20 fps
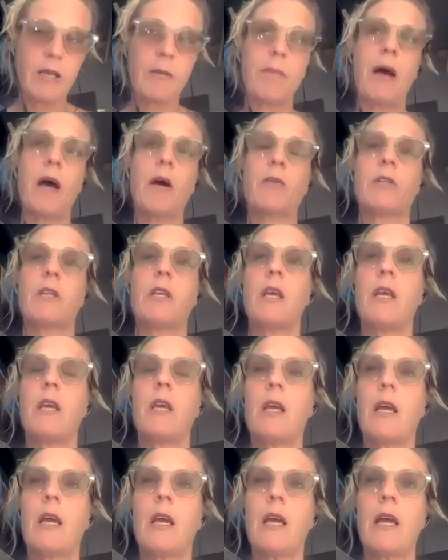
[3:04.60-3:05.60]
about
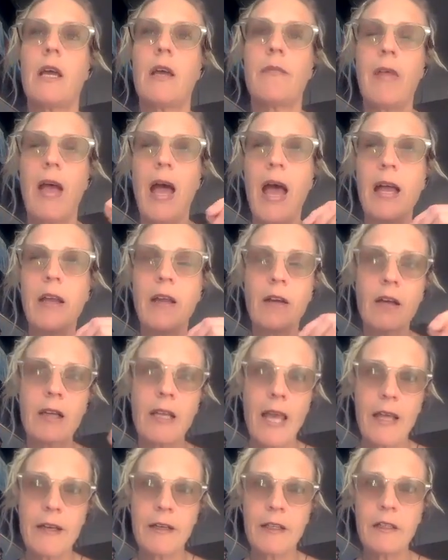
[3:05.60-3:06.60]
the anger
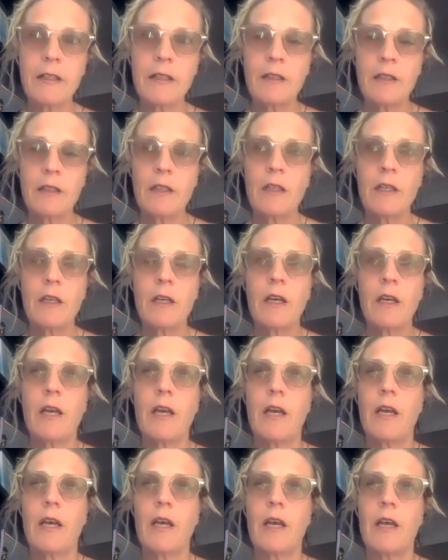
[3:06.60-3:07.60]
letter
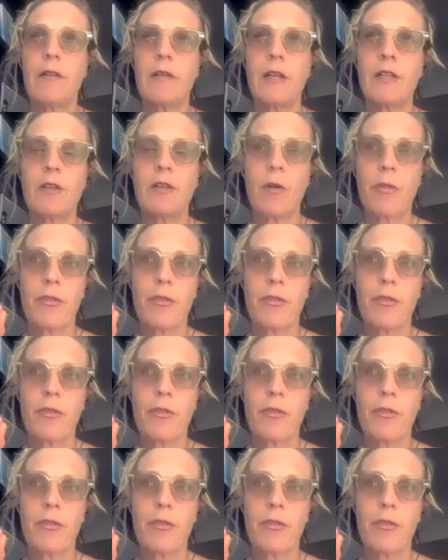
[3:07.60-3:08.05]
that your